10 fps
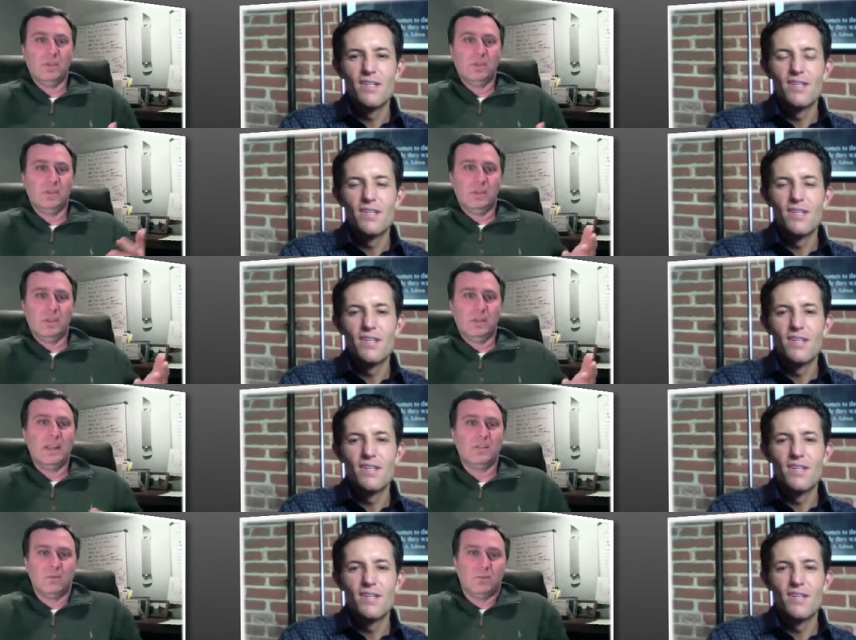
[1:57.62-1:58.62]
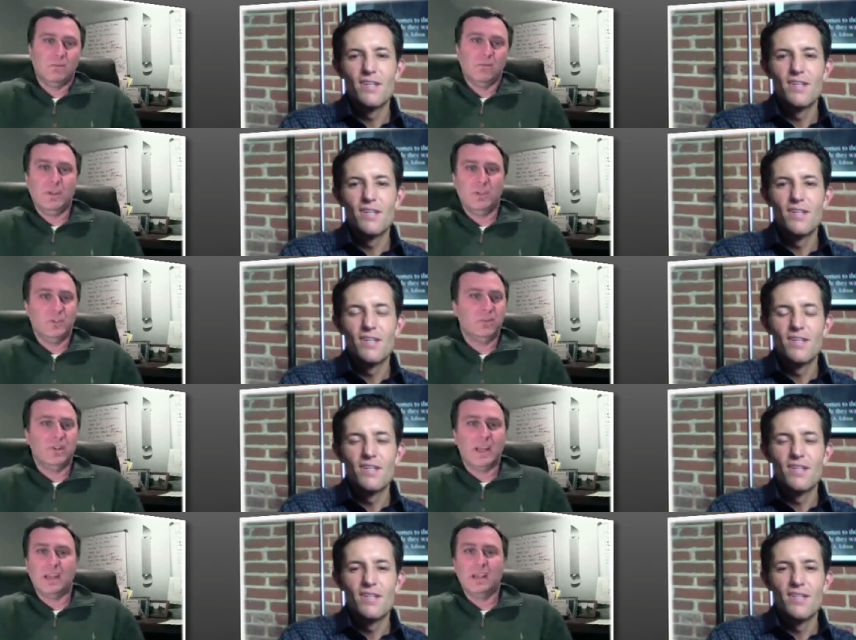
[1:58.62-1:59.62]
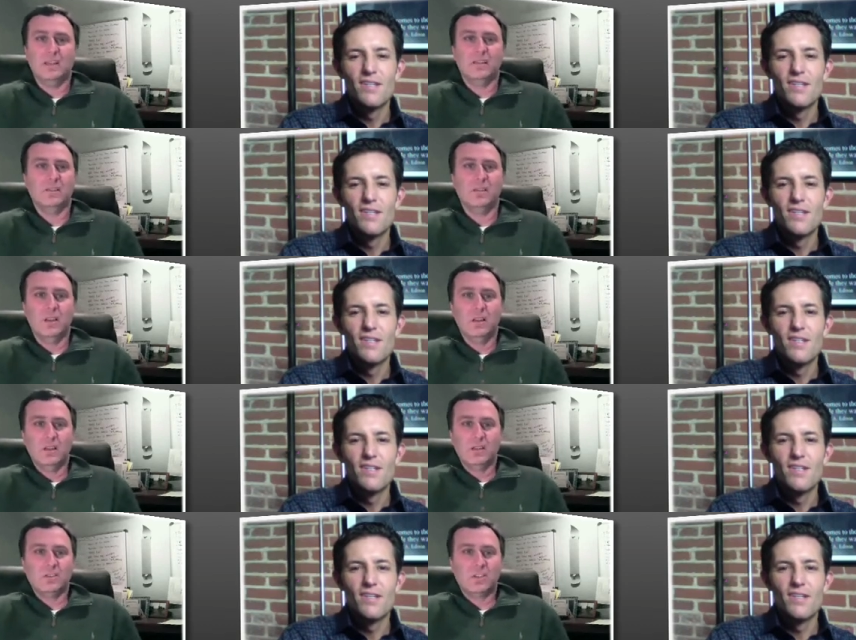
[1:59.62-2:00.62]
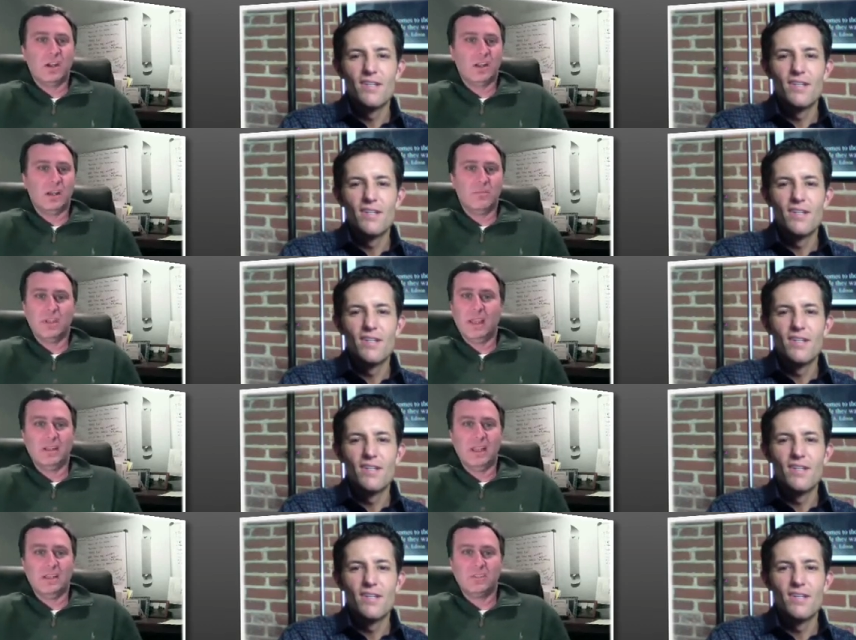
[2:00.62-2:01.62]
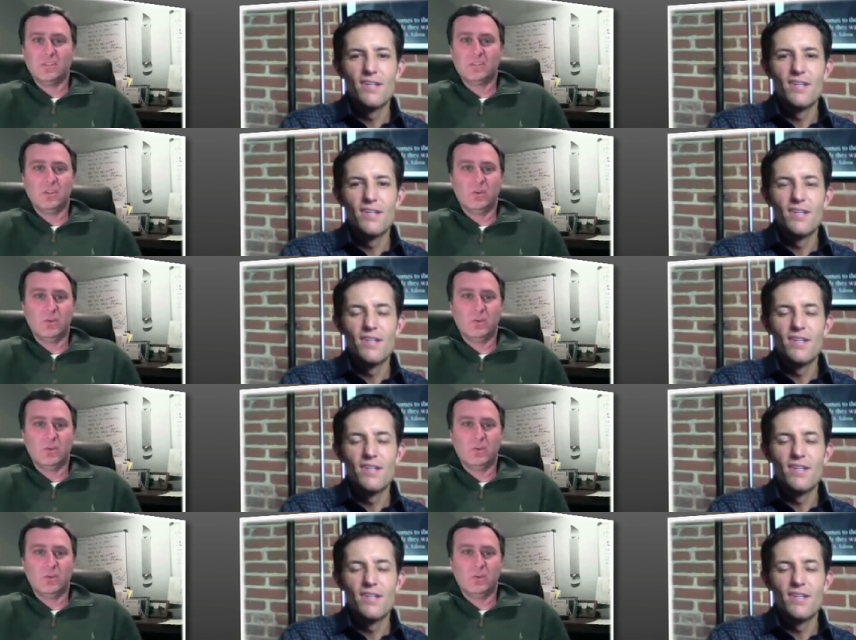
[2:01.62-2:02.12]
Speaker 1: to get it rejuvenated and started up again, that's just so